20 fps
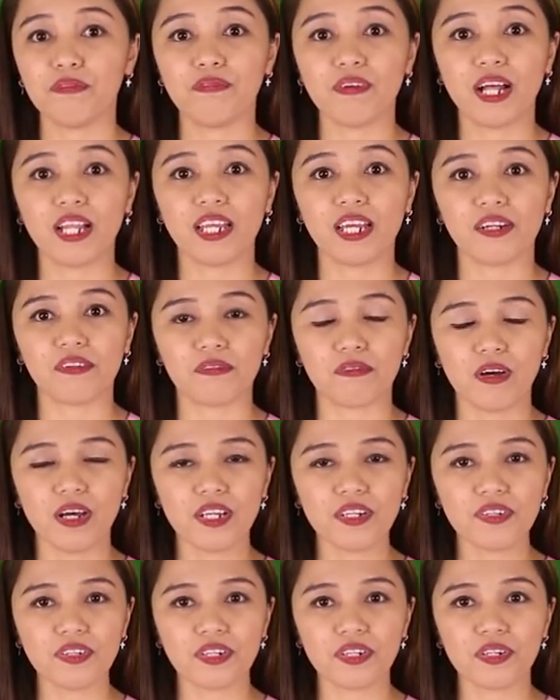valet
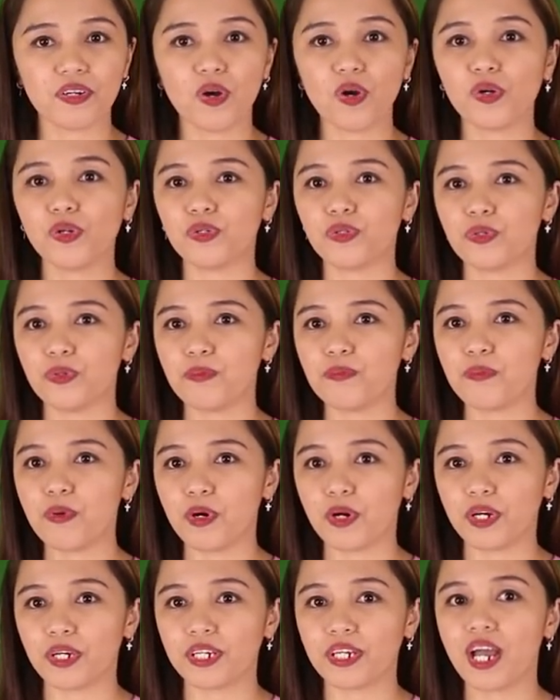runner, or room
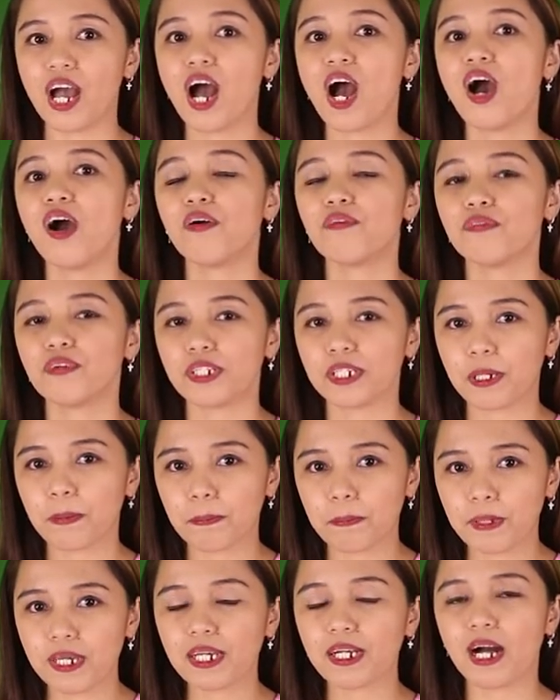boy for the
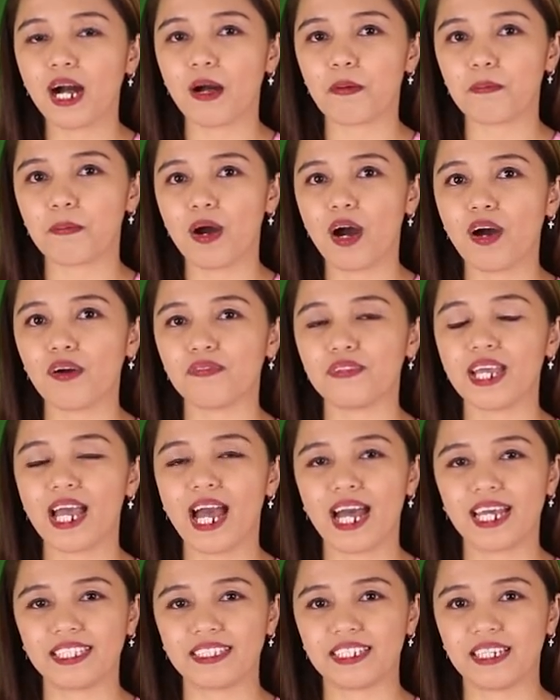pickup of the
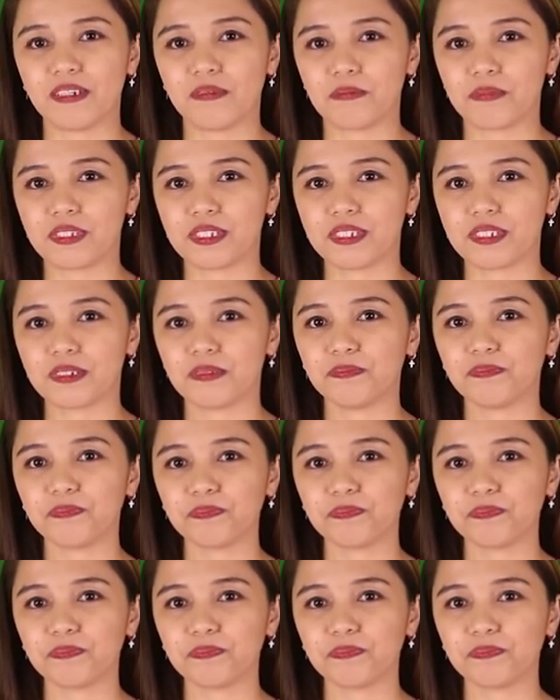items.